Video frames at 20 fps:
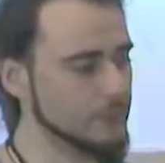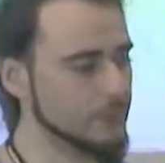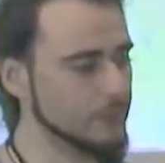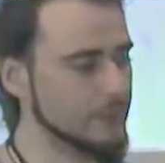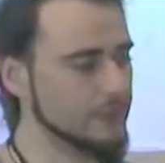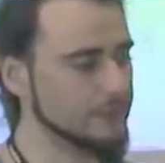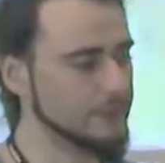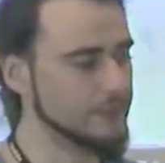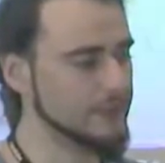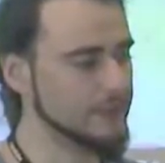You
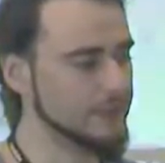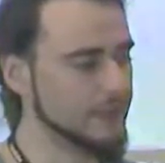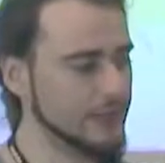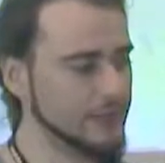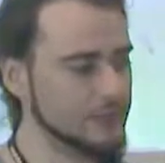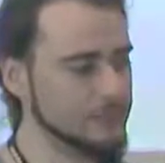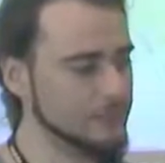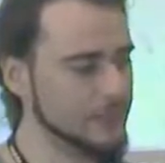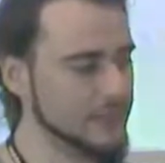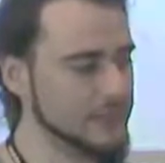have the
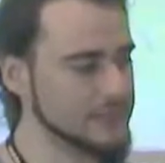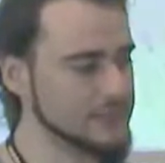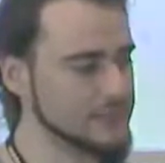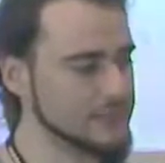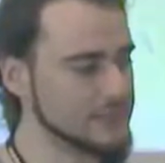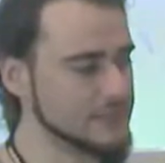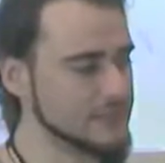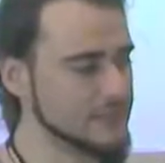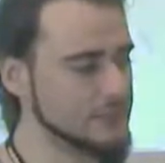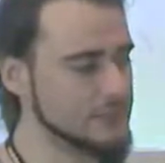time-based
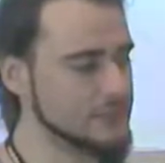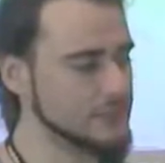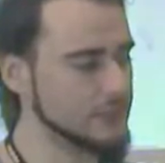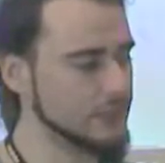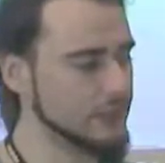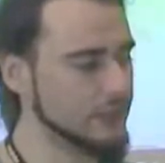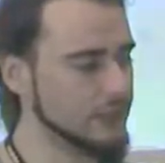search